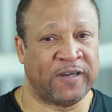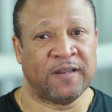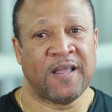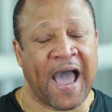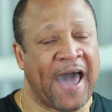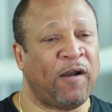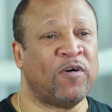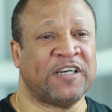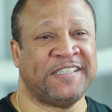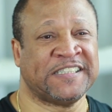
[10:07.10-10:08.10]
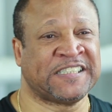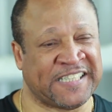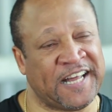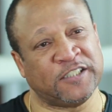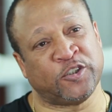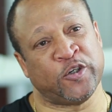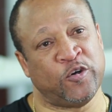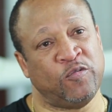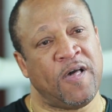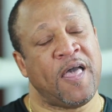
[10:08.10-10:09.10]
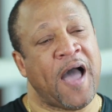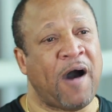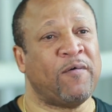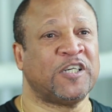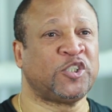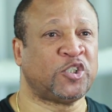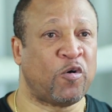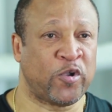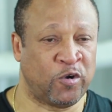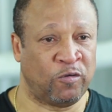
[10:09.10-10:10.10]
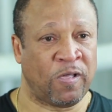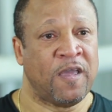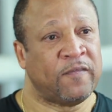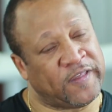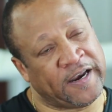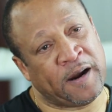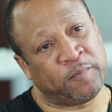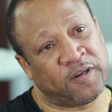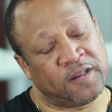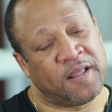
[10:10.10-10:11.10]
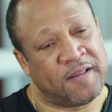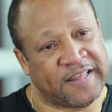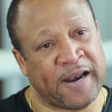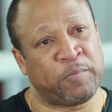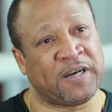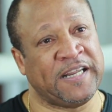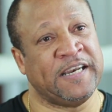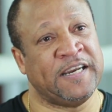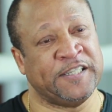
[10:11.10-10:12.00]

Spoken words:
it. I don't want to just tell it to you. I want to show you that I'm clean in